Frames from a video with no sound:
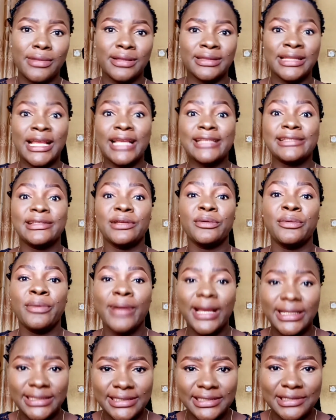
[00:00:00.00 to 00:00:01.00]
there is a
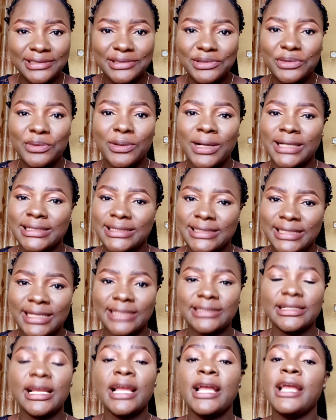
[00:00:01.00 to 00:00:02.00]
wedding you
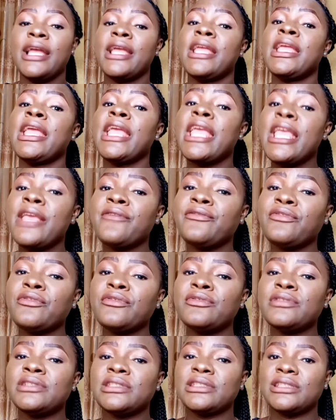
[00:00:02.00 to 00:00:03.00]
attend,
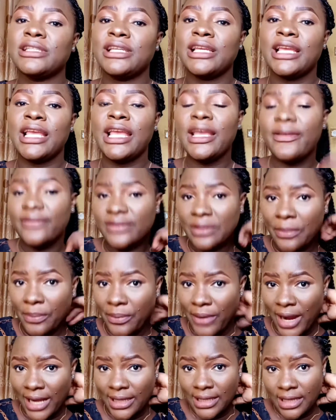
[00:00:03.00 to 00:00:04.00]
even if the
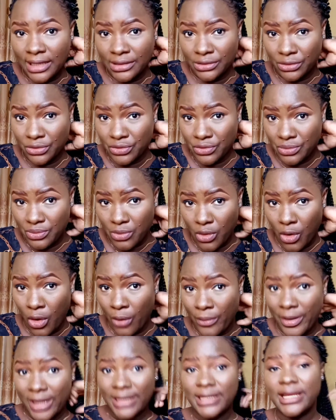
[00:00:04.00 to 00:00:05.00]
bride and groom
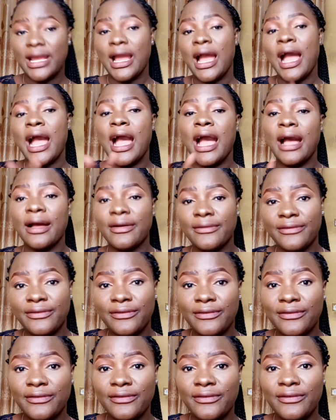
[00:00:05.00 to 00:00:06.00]
already
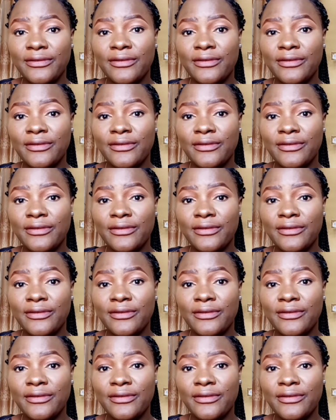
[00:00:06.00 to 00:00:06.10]
have